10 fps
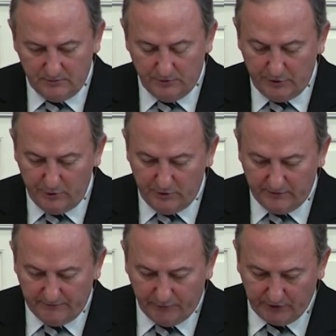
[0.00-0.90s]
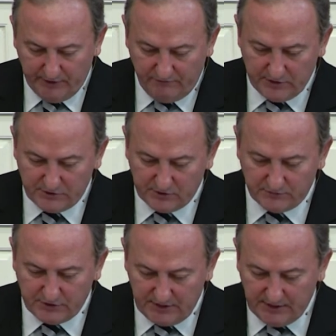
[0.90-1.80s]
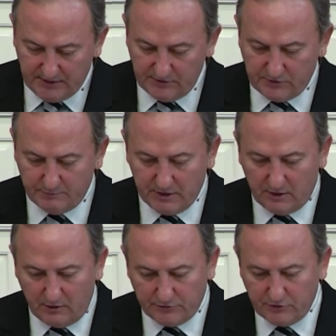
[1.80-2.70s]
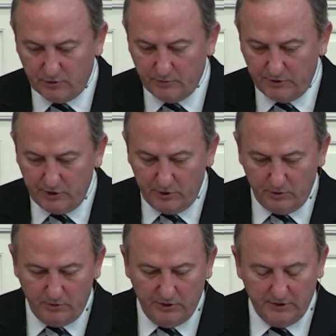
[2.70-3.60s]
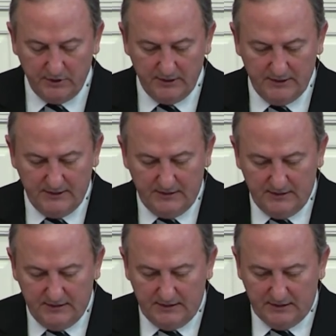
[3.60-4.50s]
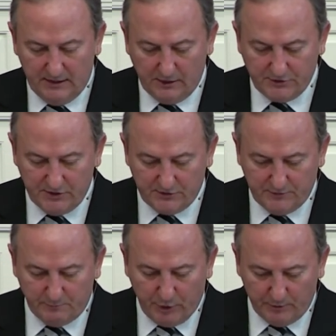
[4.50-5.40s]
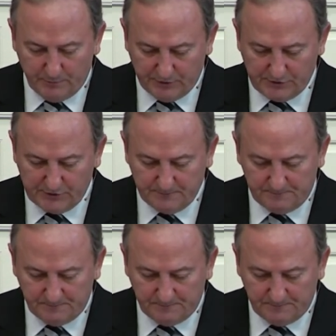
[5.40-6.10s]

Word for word: Renewed in the forgiveness of sins, but also renewed in our sense of purpose,